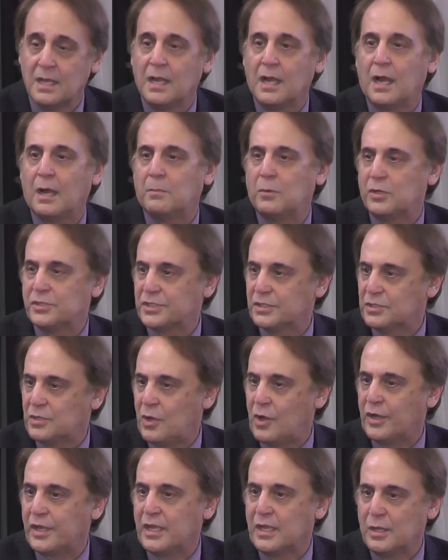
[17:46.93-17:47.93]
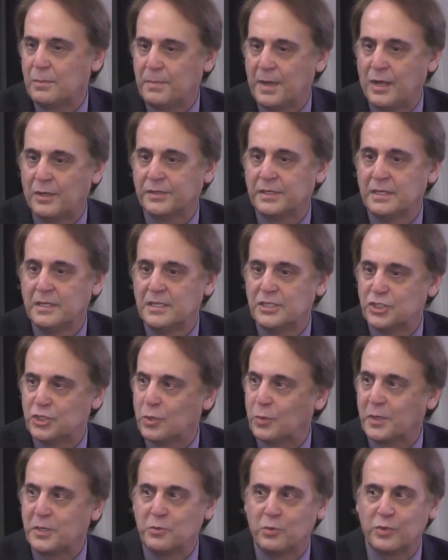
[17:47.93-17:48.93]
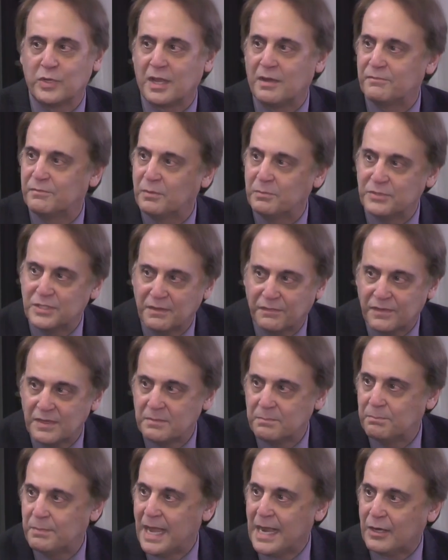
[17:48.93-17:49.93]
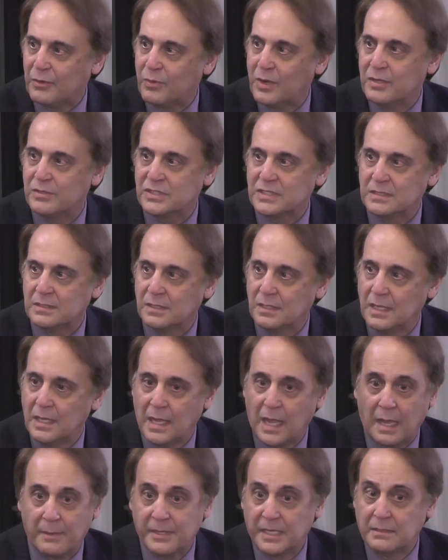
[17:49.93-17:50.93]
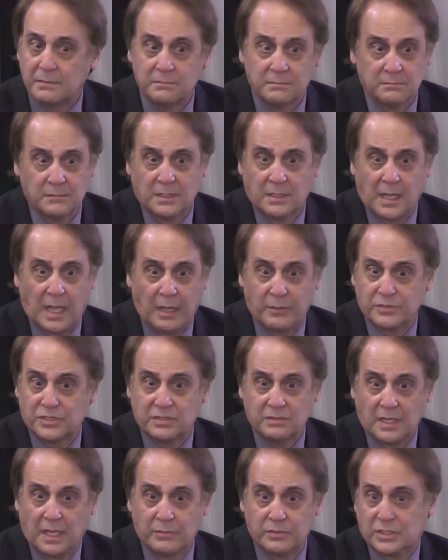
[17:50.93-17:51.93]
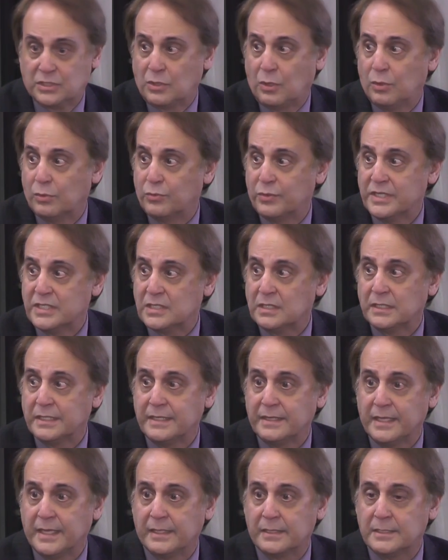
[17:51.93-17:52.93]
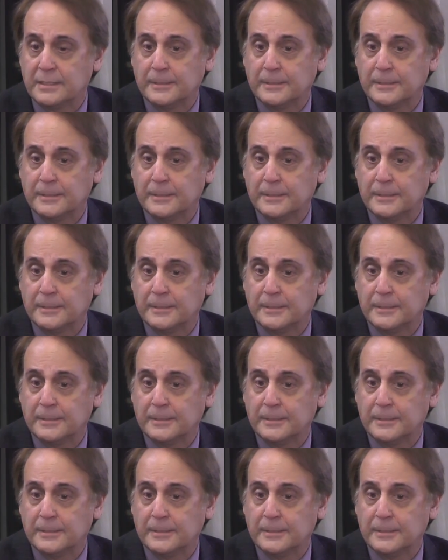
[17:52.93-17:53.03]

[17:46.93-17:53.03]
I'm also talking about children who come from different backgrounds. And I mean, I was told recently that